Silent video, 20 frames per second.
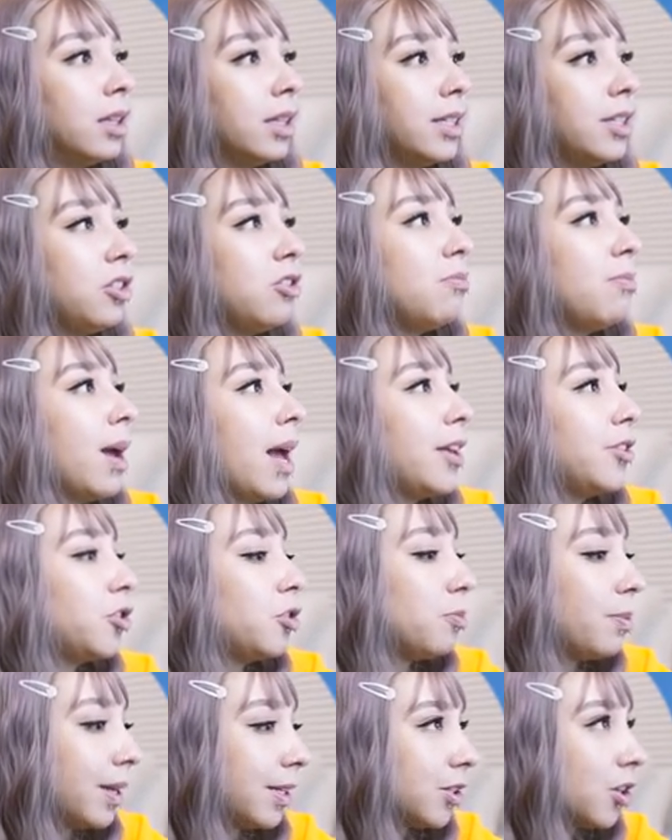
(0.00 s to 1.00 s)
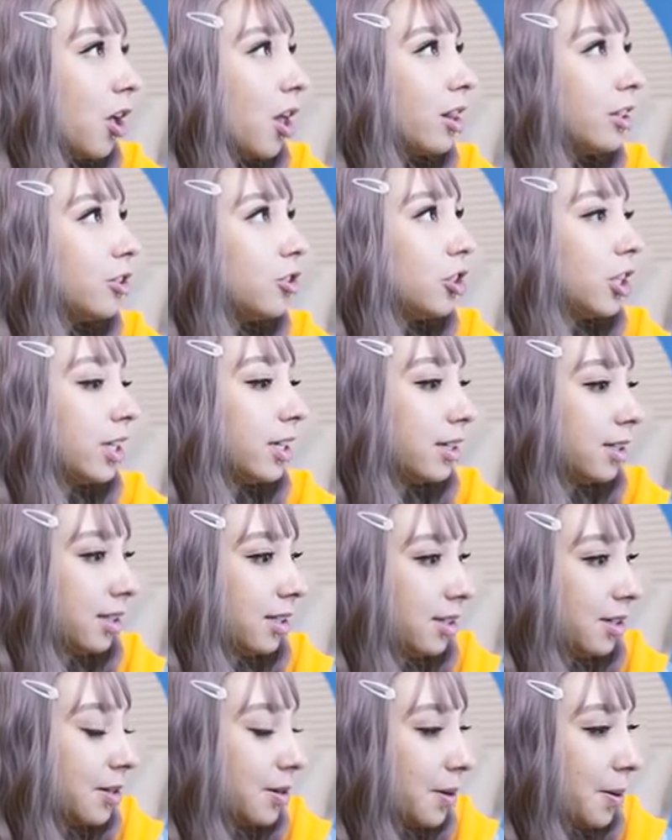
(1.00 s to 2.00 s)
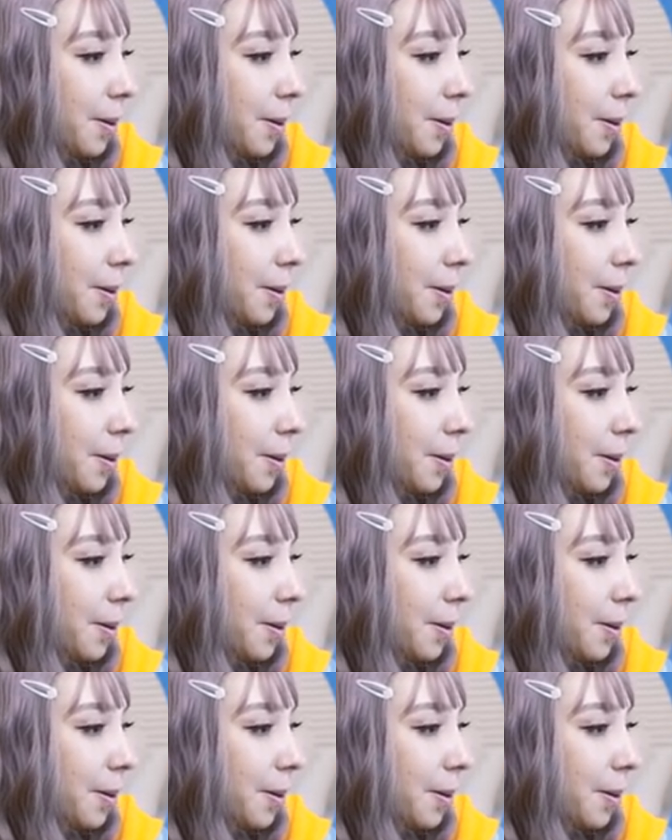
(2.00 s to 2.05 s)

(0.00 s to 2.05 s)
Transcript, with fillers: Let's do Master Mixologist.